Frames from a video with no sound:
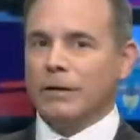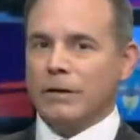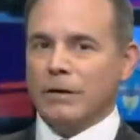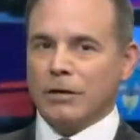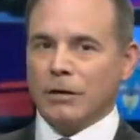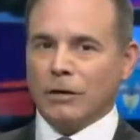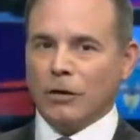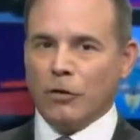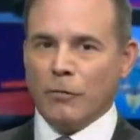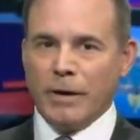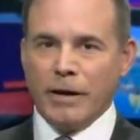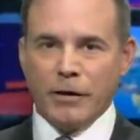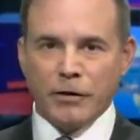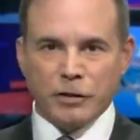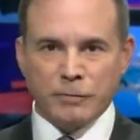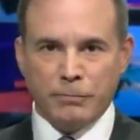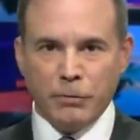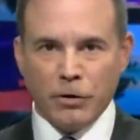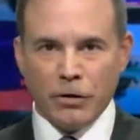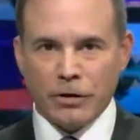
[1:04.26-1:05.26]
Colonel
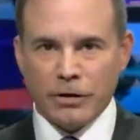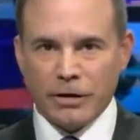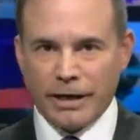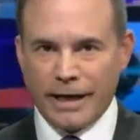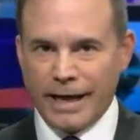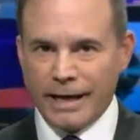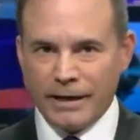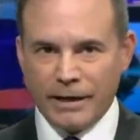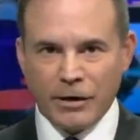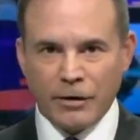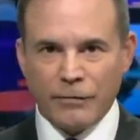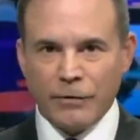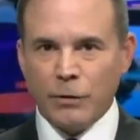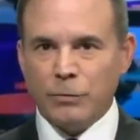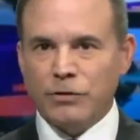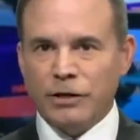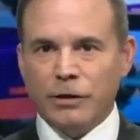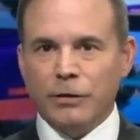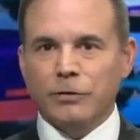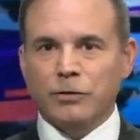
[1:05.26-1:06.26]
Lohmeier's book and
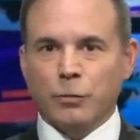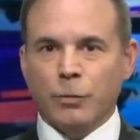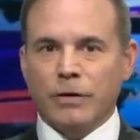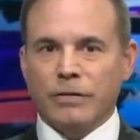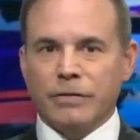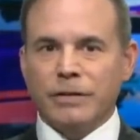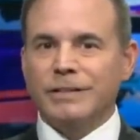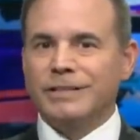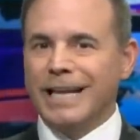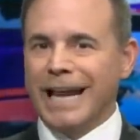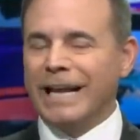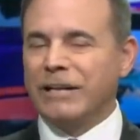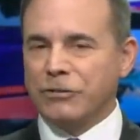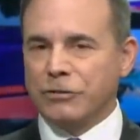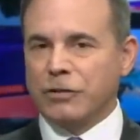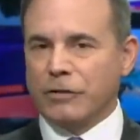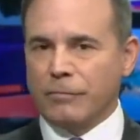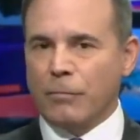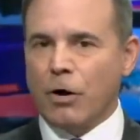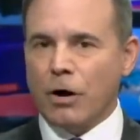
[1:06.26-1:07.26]
interview deals with the
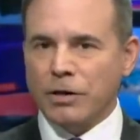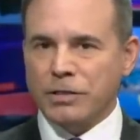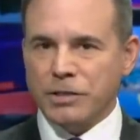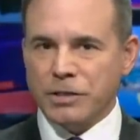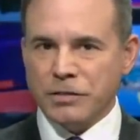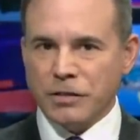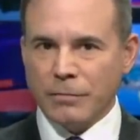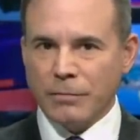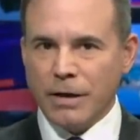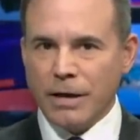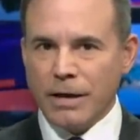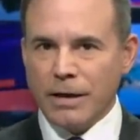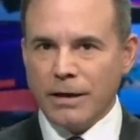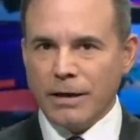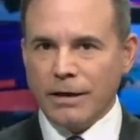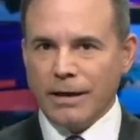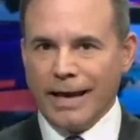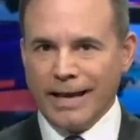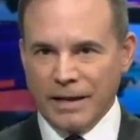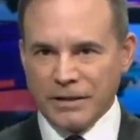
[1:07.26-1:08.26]
dangers of Marxism
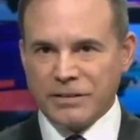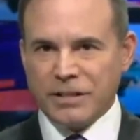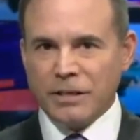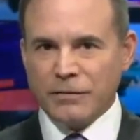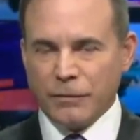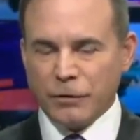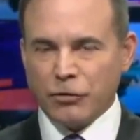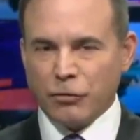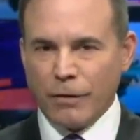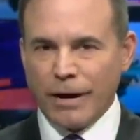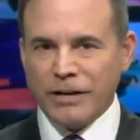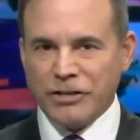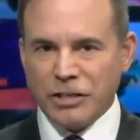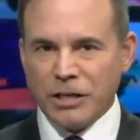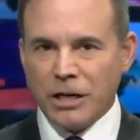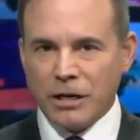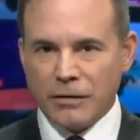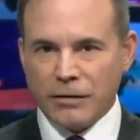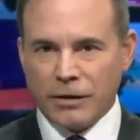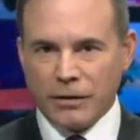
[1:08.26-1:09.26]
and its
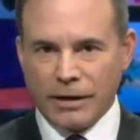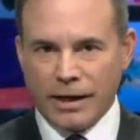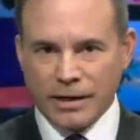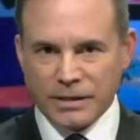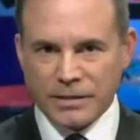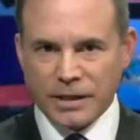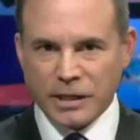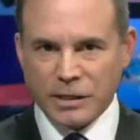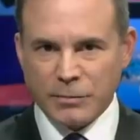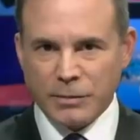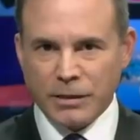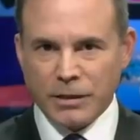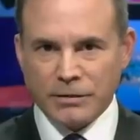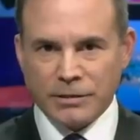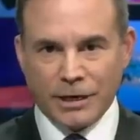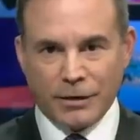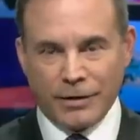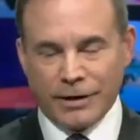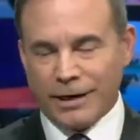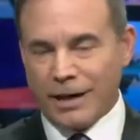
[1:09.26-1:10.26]
infiltration into the United States
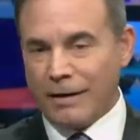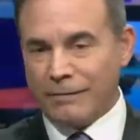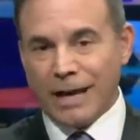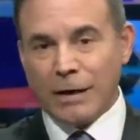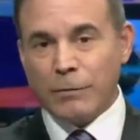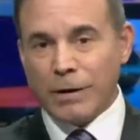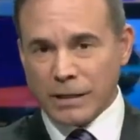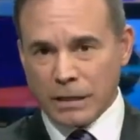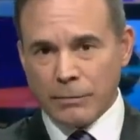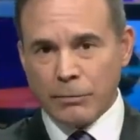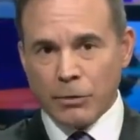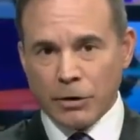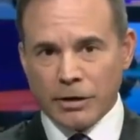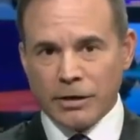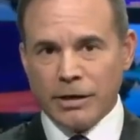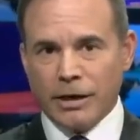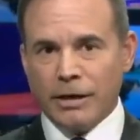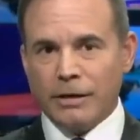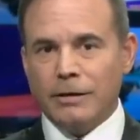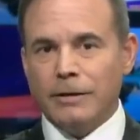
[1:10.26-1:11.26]
military. Now, I've not read the
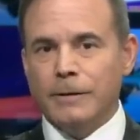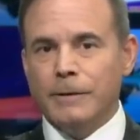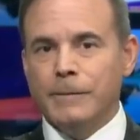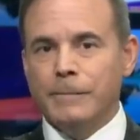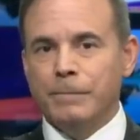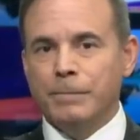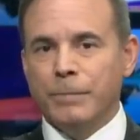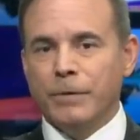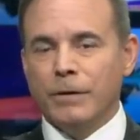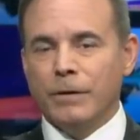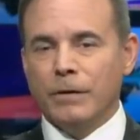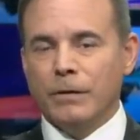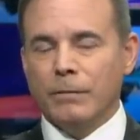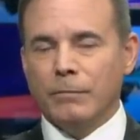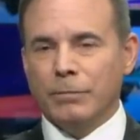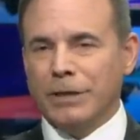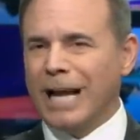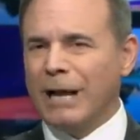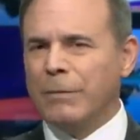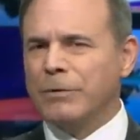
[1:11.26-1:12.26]
book yet,
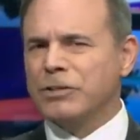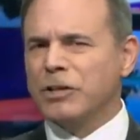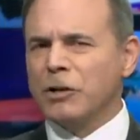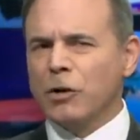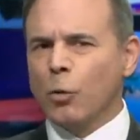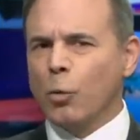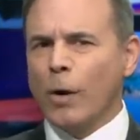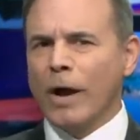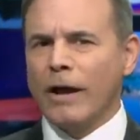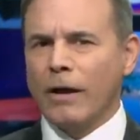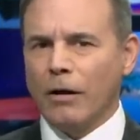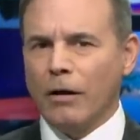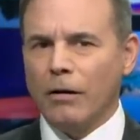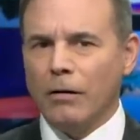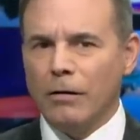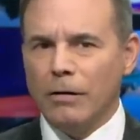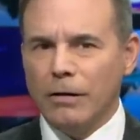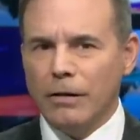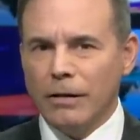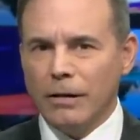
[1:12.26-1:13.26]
but I was unaware